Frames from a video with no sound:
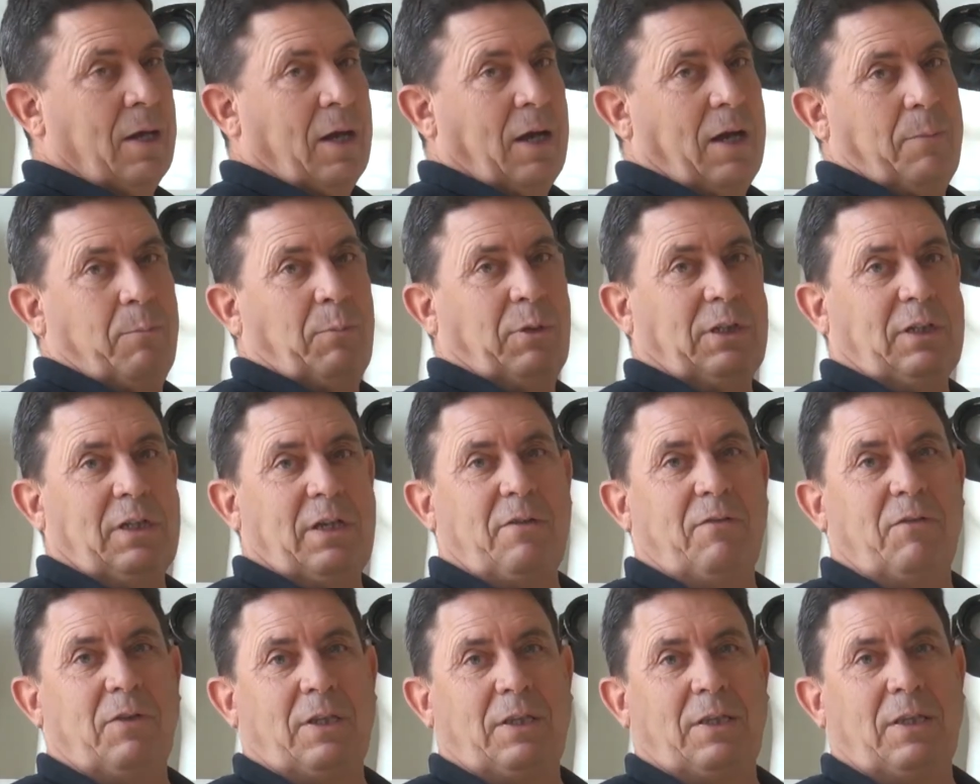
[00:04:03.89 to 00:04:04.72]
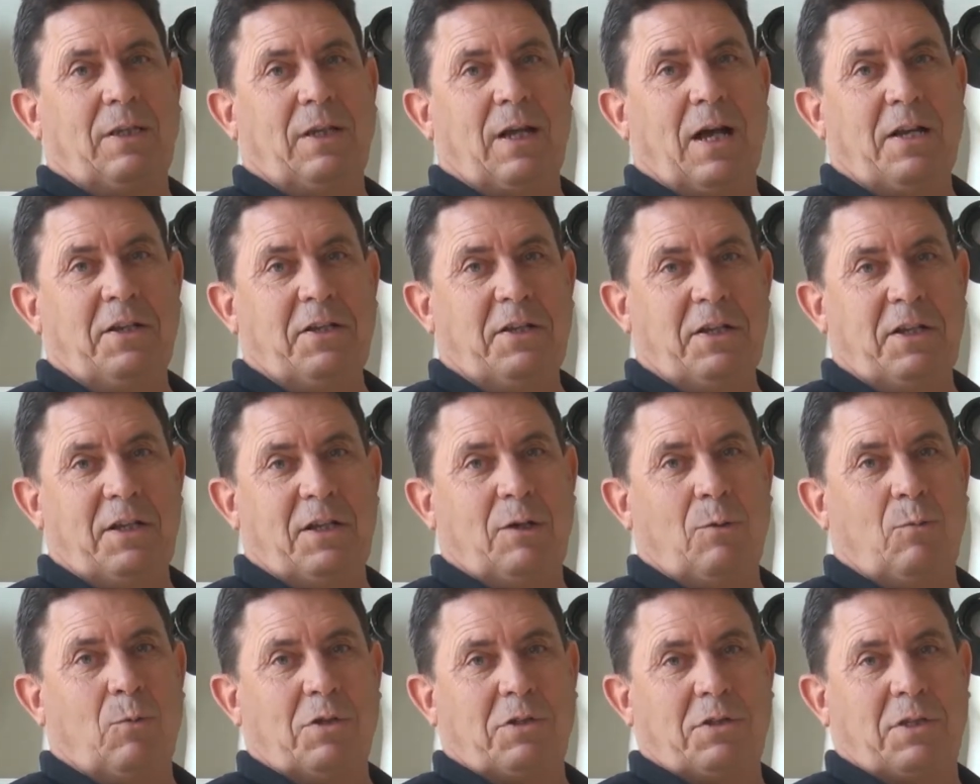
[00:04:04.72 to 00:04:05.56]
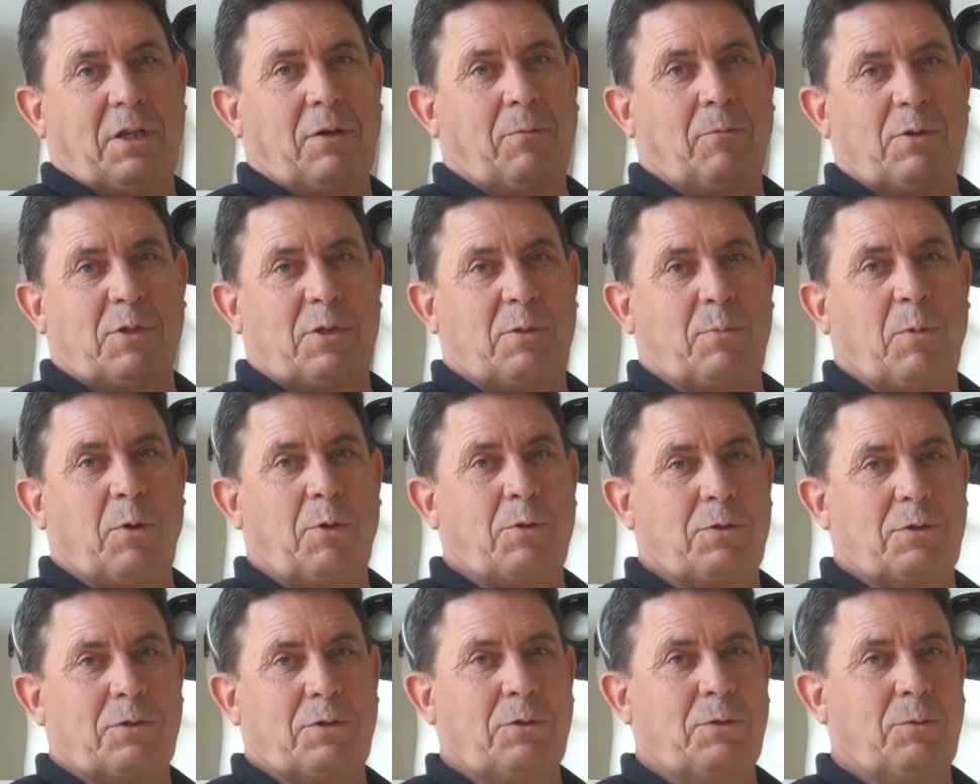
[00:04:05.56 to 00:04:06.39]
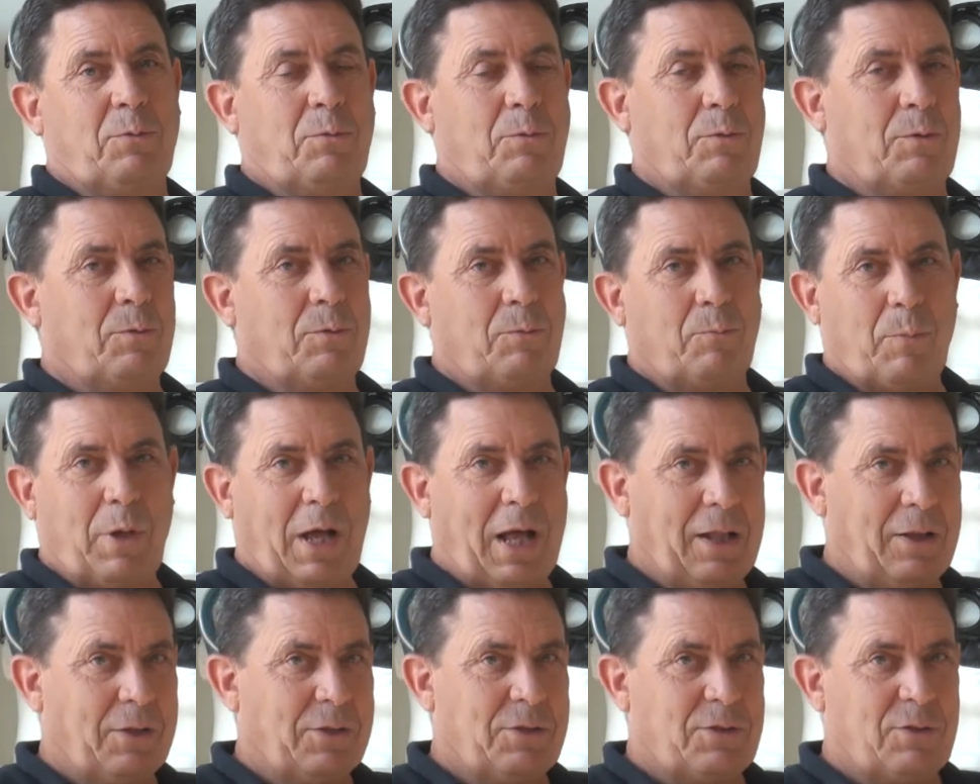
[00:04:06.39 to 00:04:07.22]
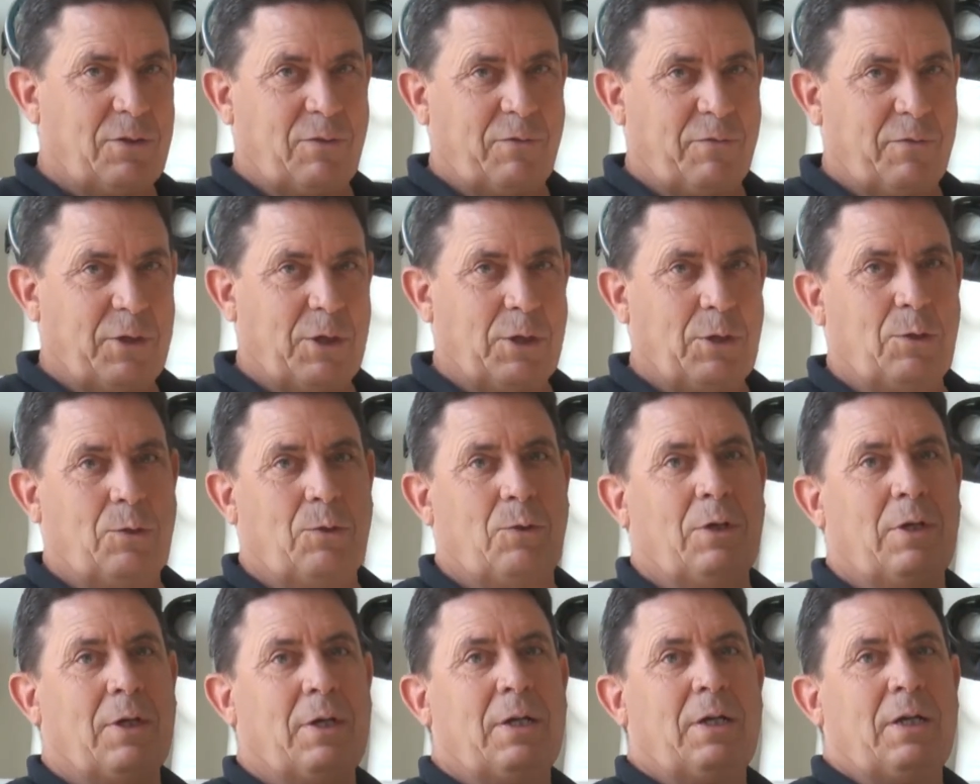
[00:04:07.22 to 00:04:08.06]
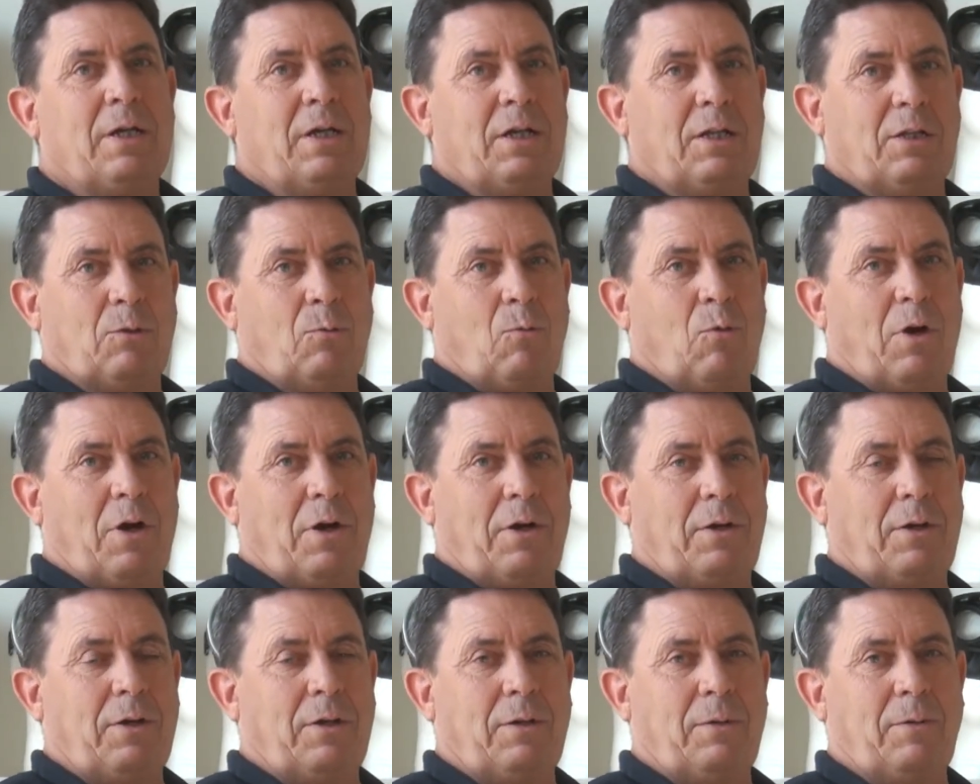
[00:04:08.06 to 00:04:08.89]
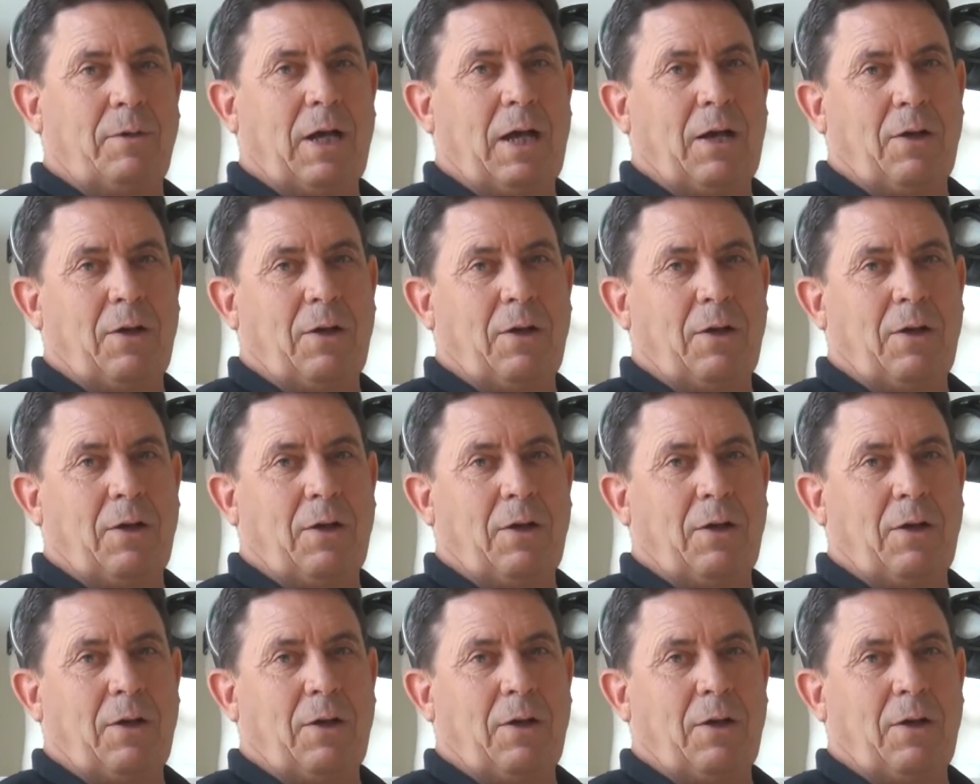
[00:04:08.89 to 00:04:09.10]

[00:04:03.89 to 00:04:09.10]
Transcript: I believe that the idea was that it was supposed to balance your view in the water.